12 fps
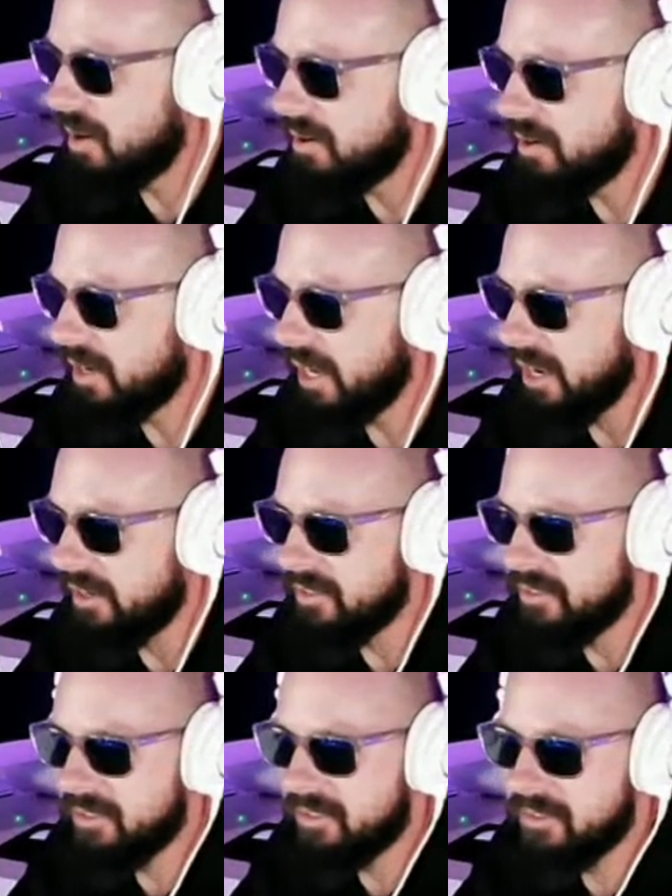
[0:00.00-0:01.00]
Where's burner
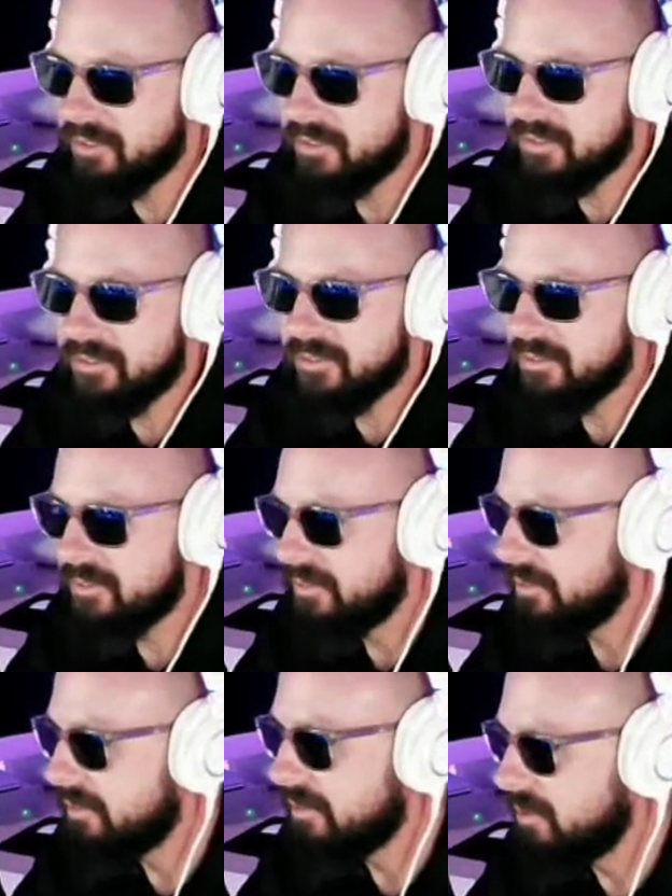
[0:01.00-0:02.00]
account?
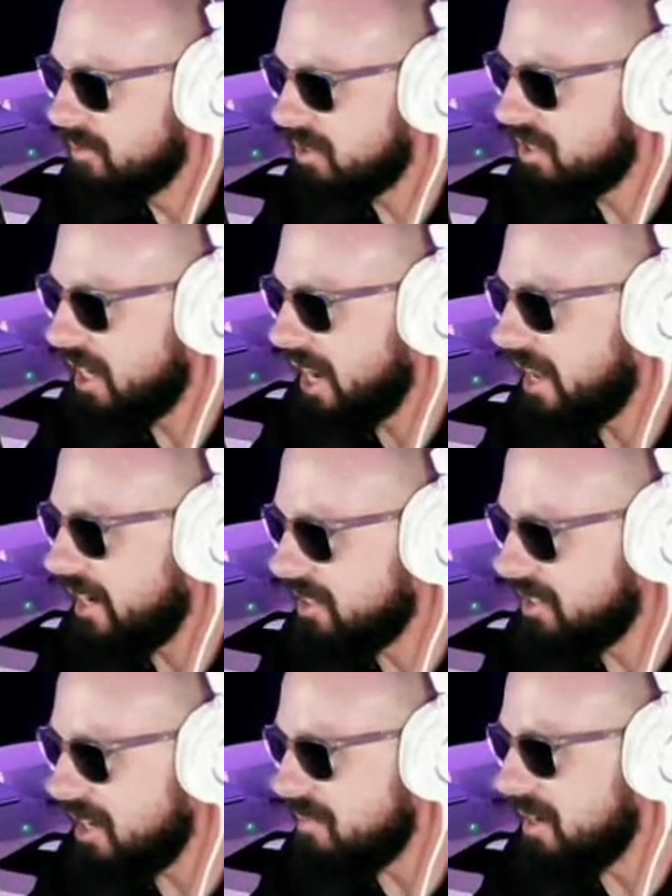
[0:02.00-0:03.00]
Where's he
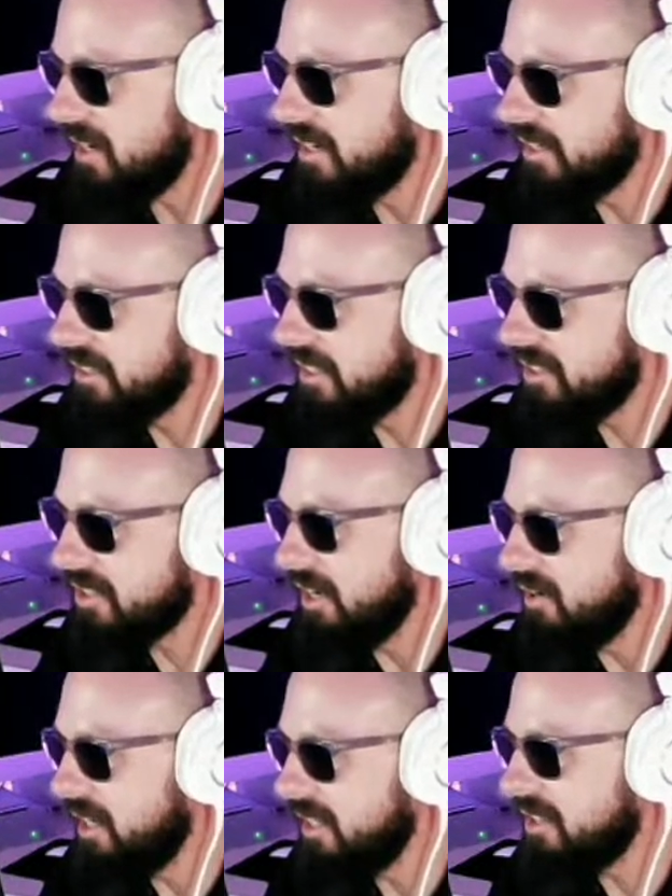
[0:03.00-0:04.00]
at? I see him in here. Let's
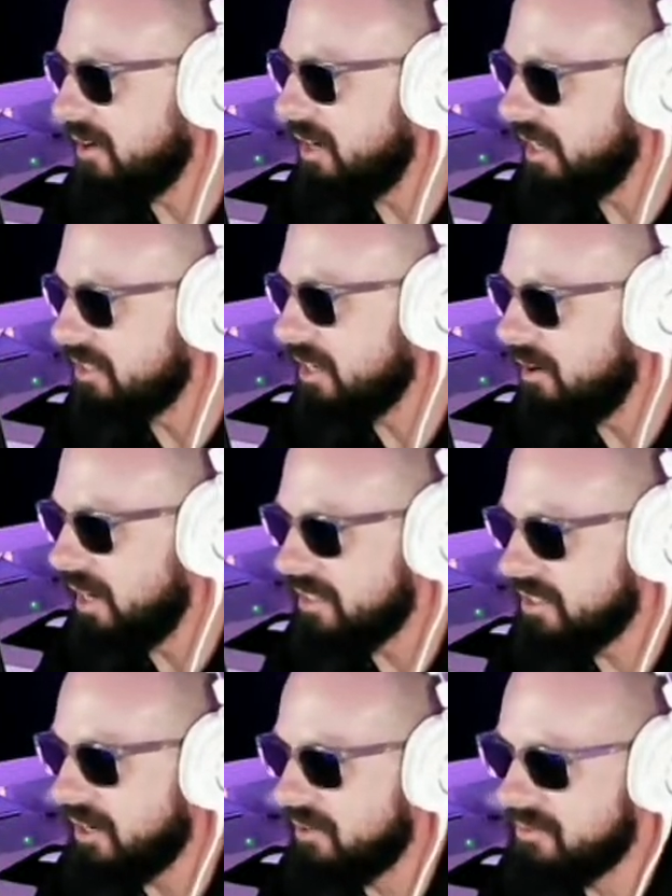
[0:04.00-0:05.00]
go. Let's go. Let's go.
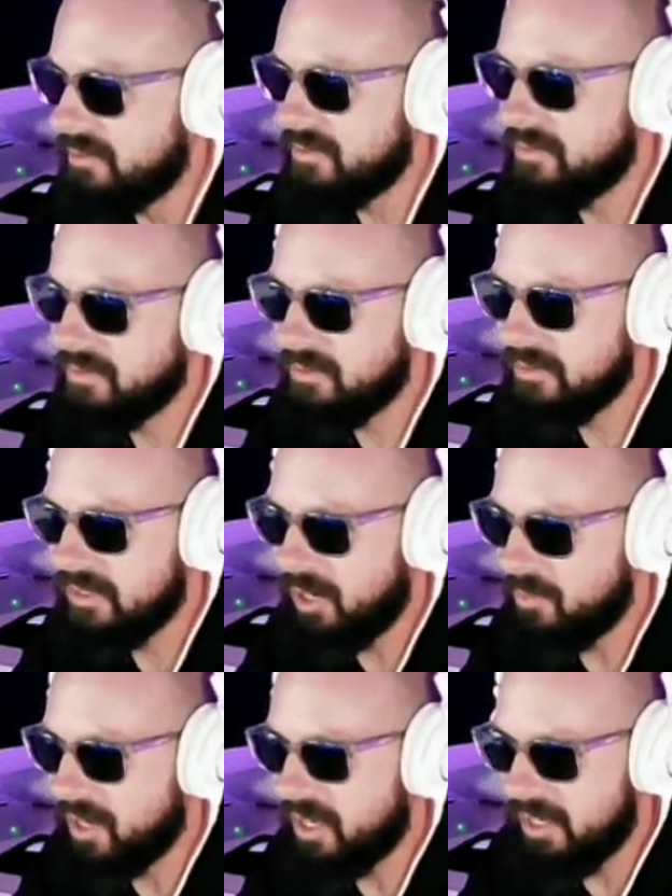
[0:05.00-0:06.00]
Let's go.
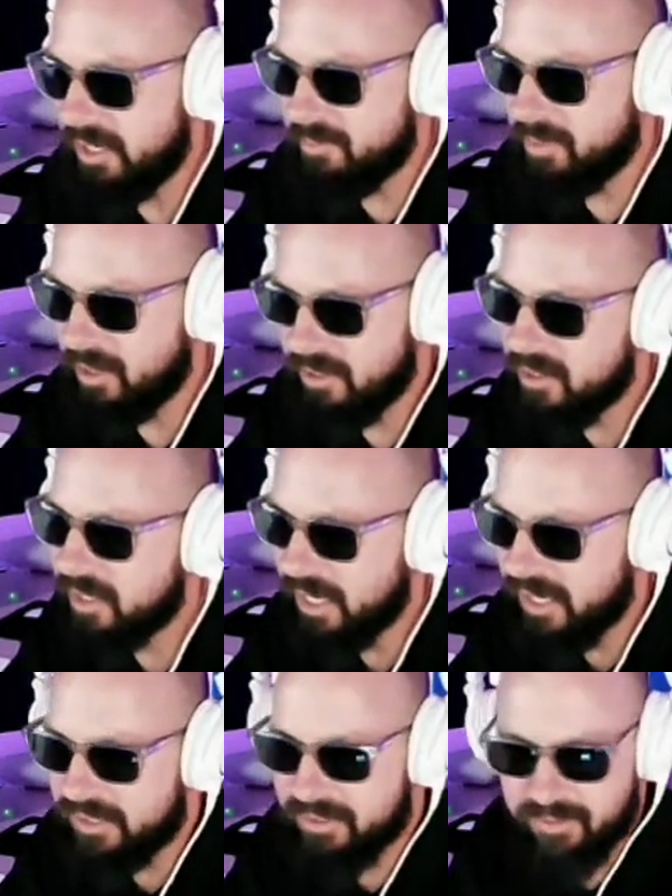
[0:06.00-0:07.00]
Are we good?
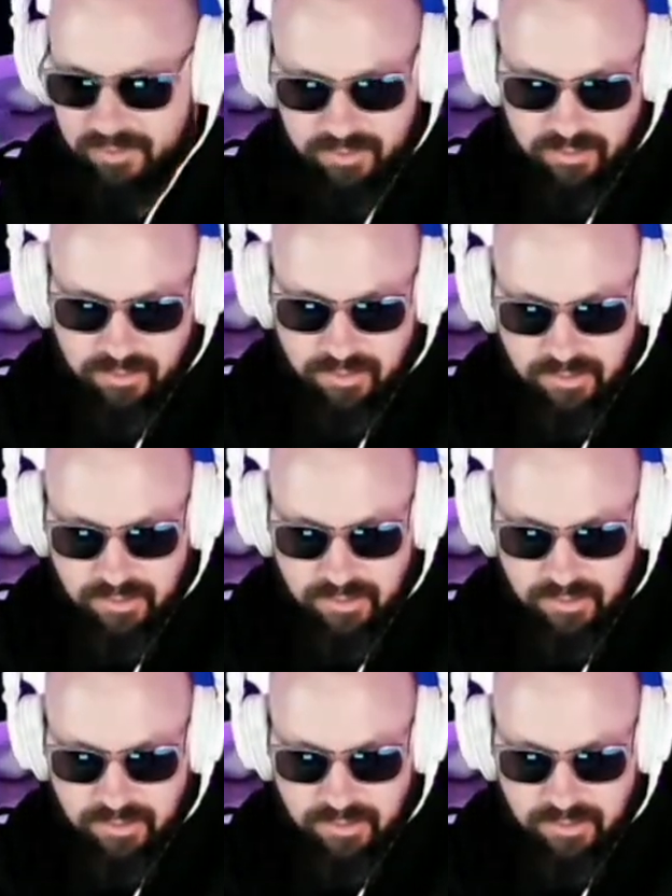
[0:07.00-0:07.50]
Burner account.